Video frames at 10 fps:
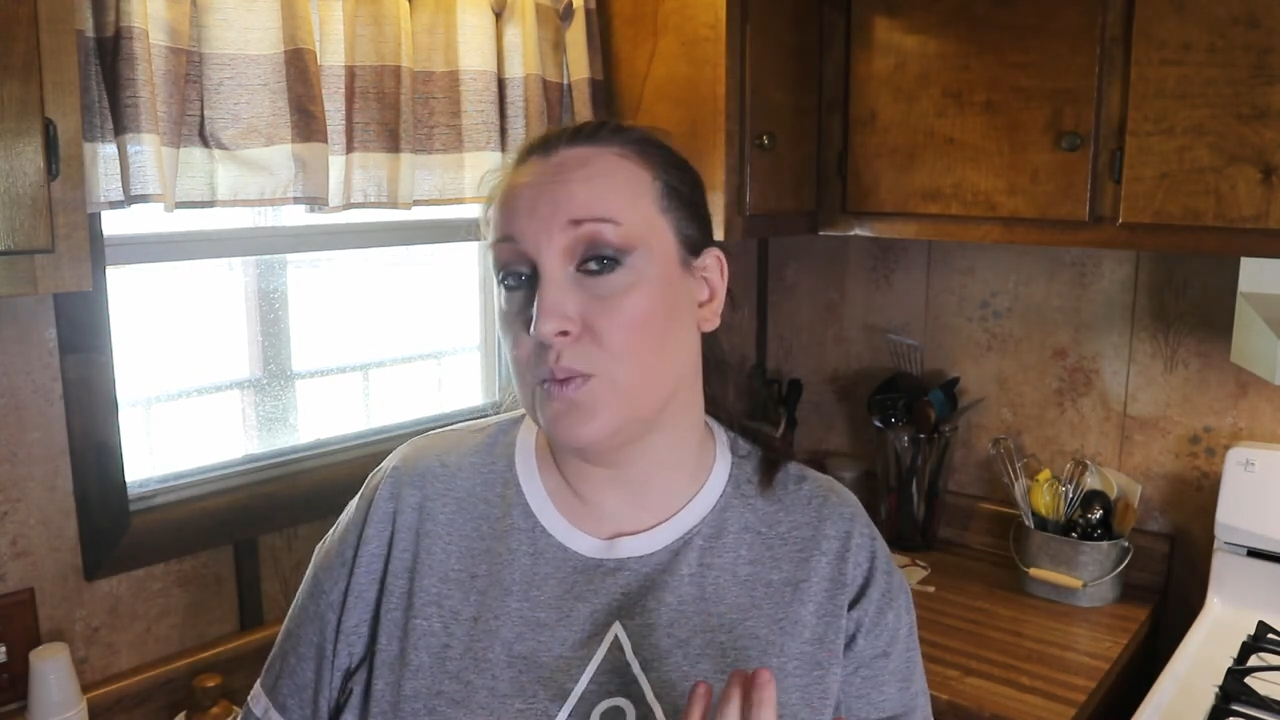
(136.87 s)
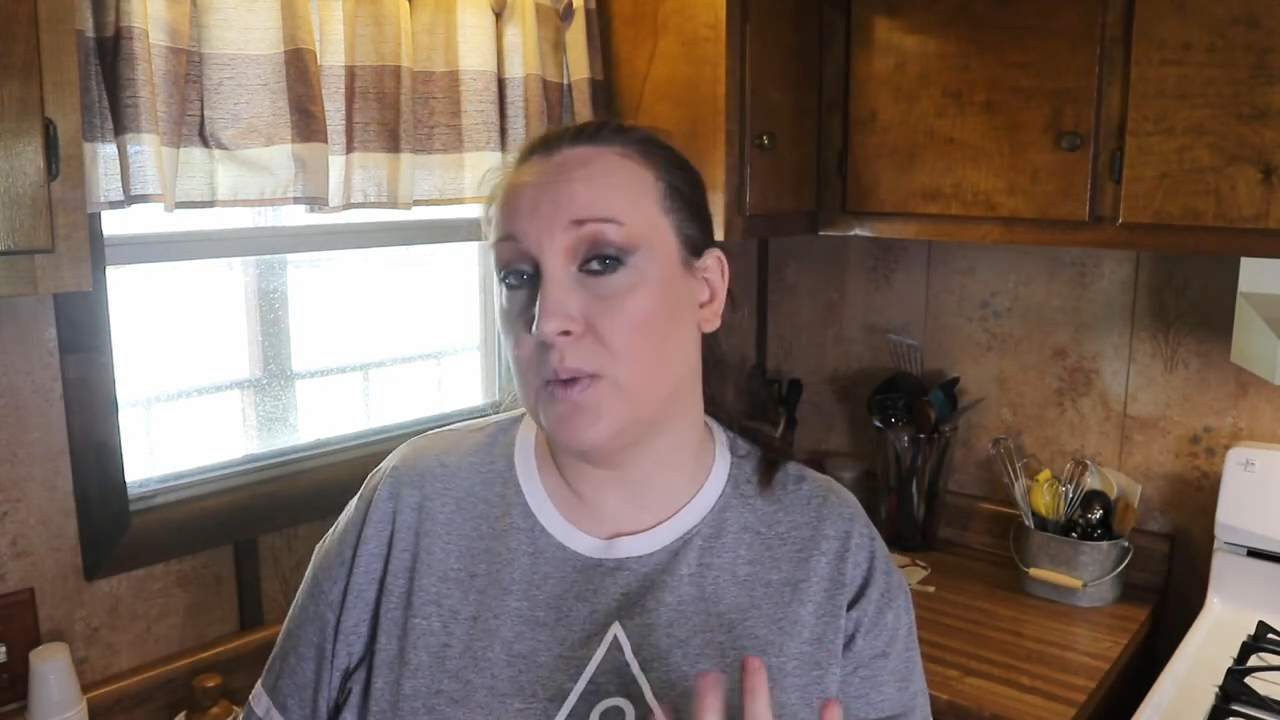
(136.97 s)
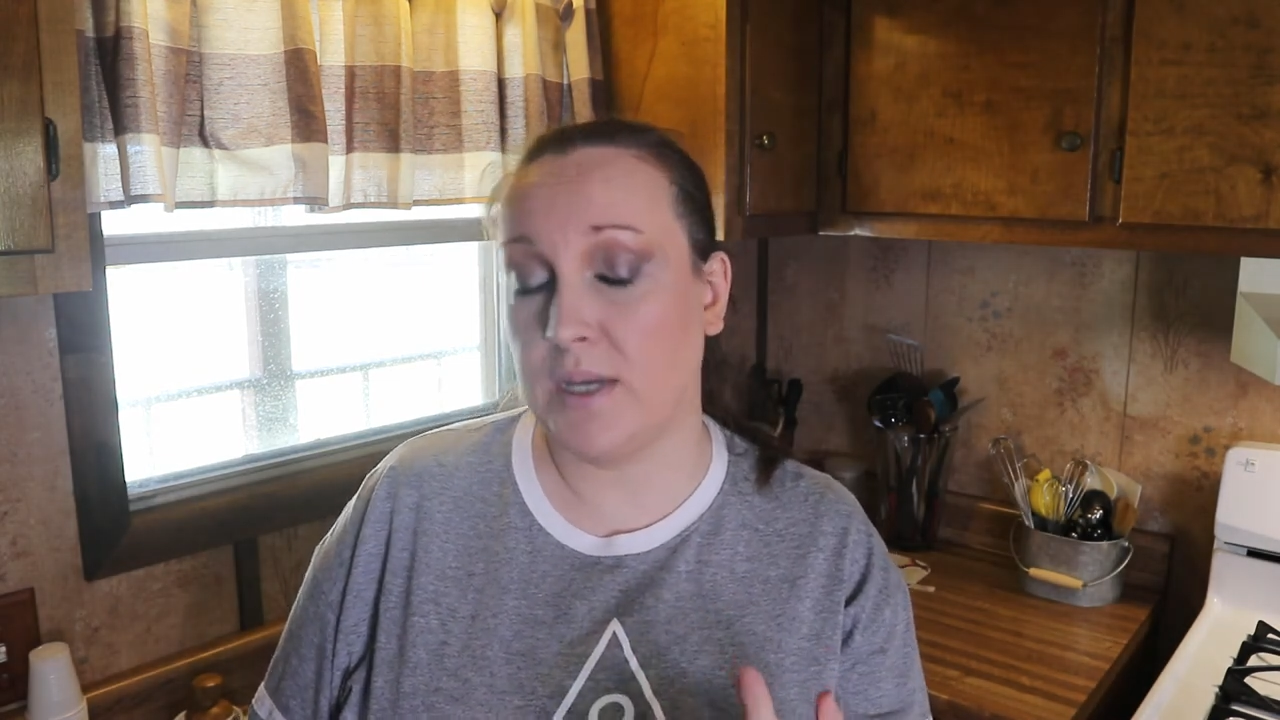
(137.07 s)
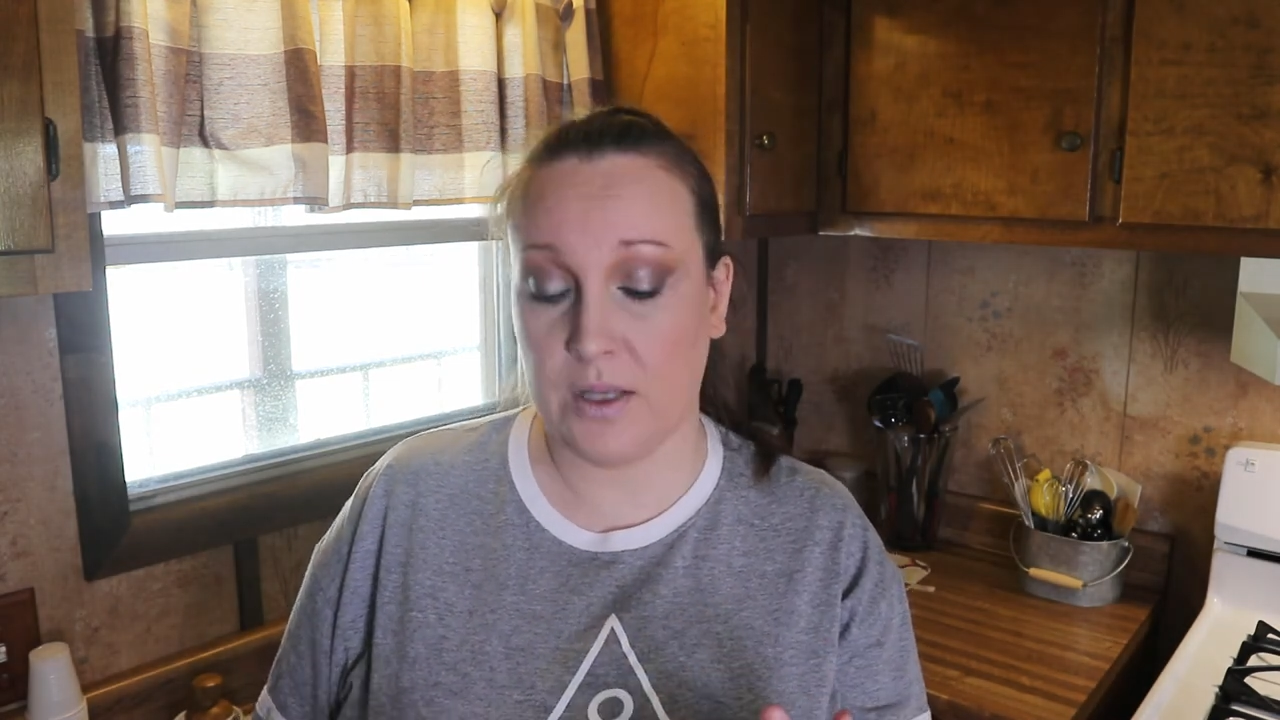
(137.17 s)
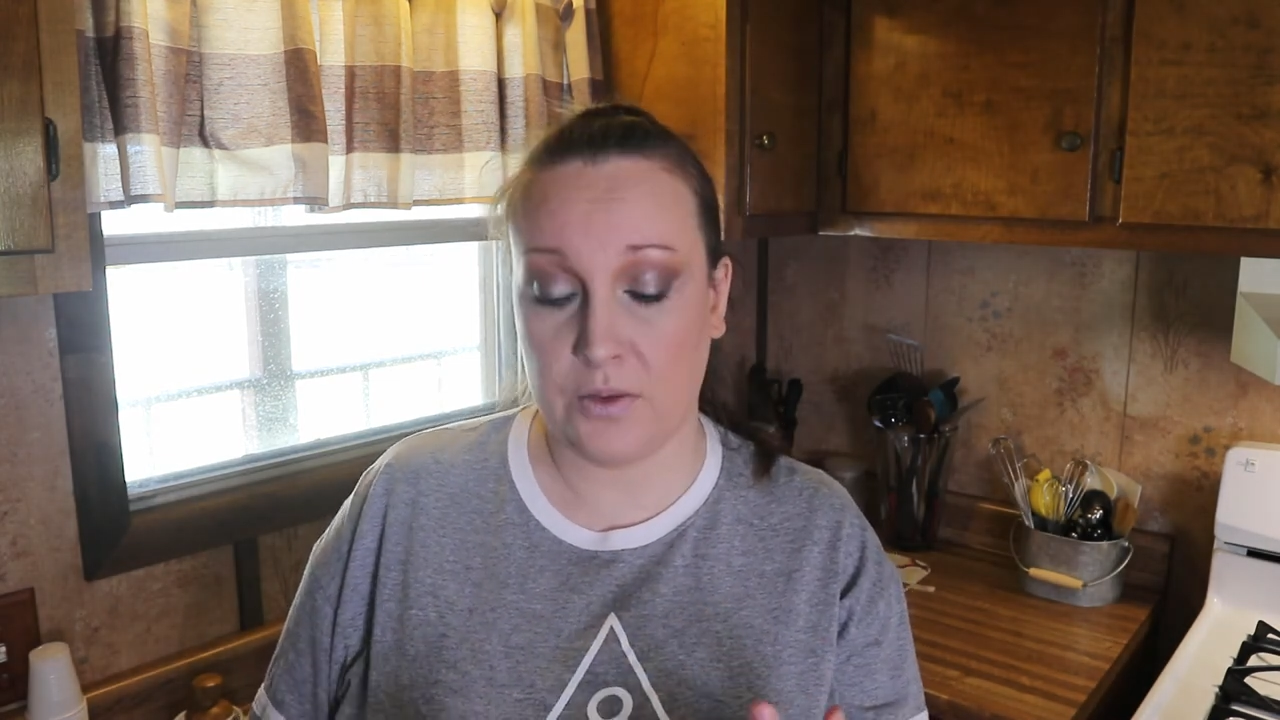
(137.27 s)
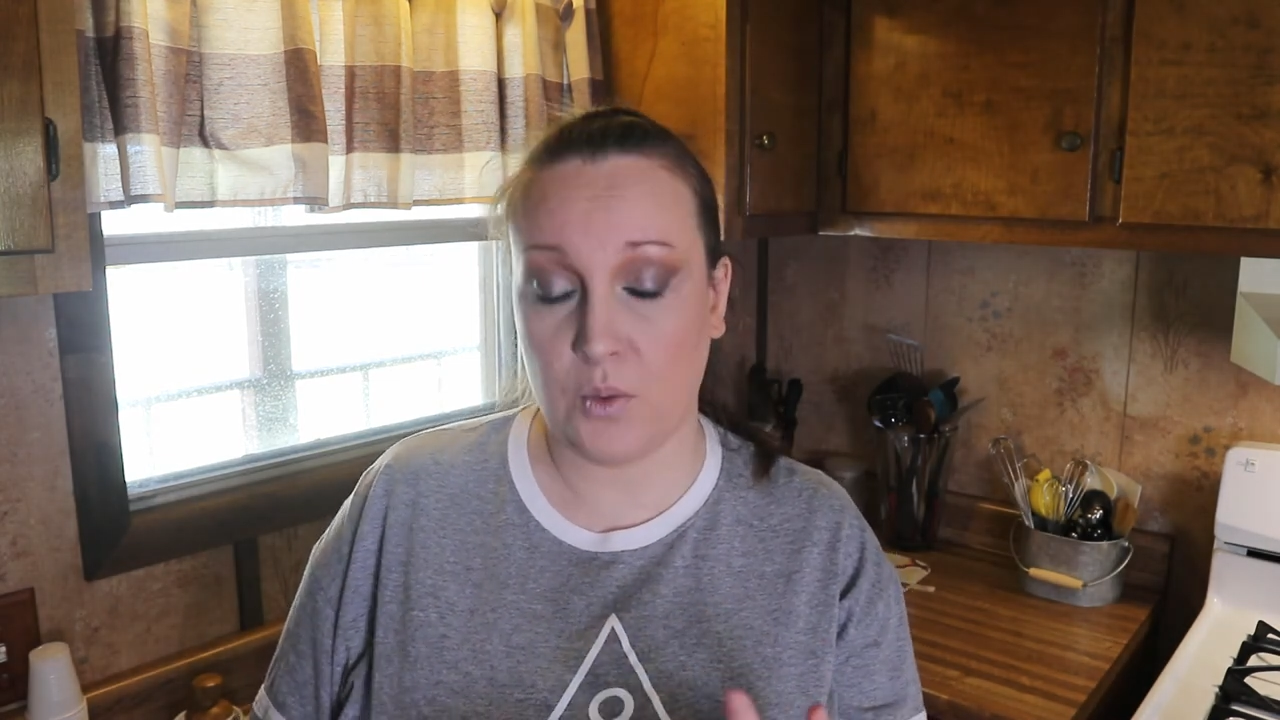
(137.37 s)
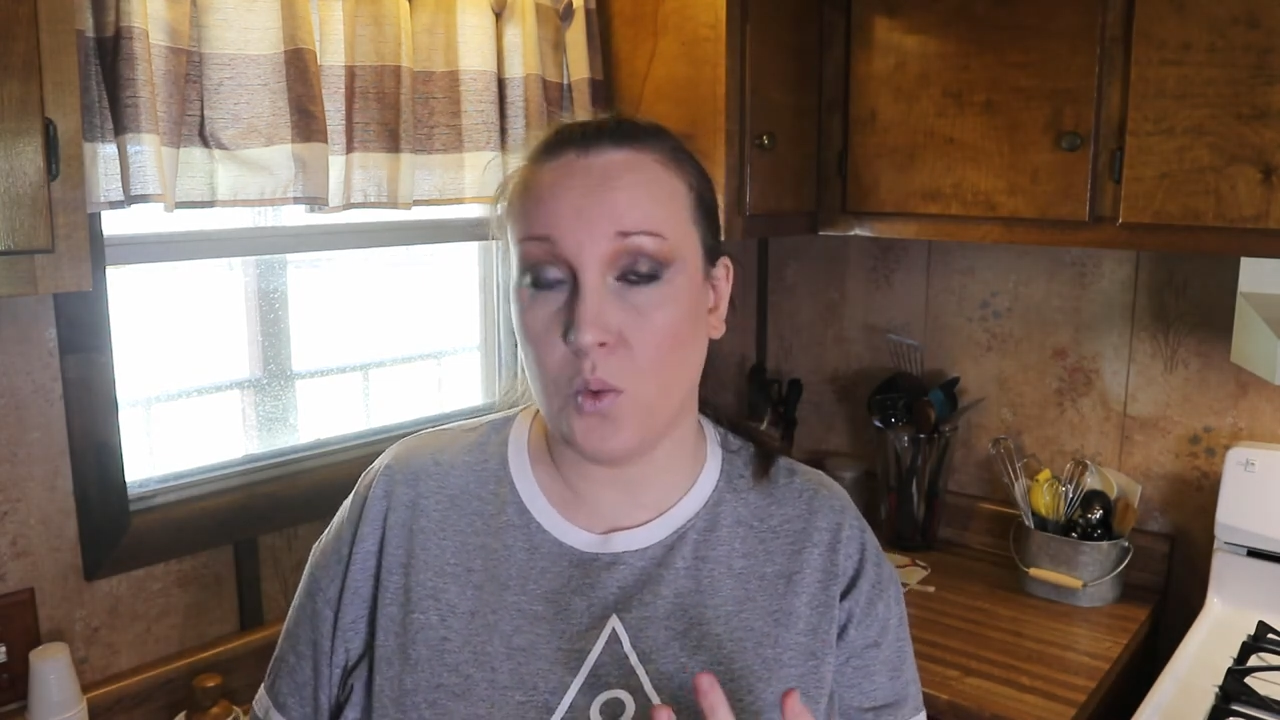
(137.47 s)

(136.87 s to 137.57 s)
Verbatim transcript: with,